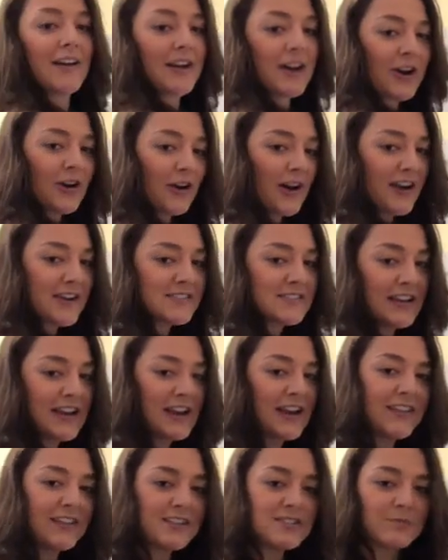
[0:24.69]
correct
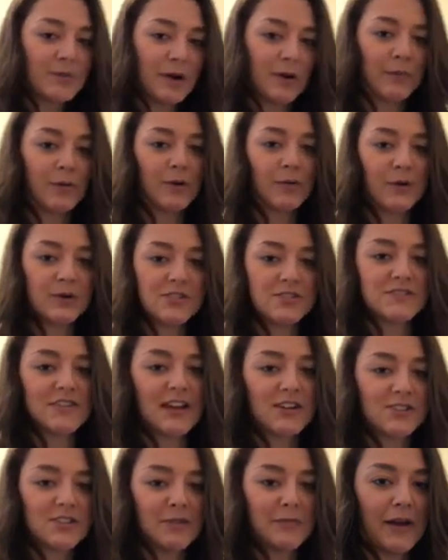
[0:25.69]
seating, the smart board, which is
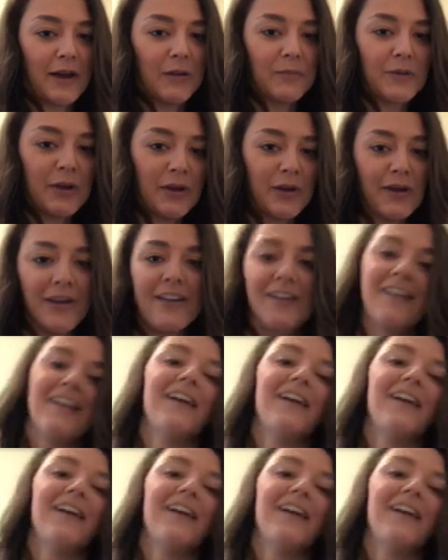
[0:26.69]
actually my computer.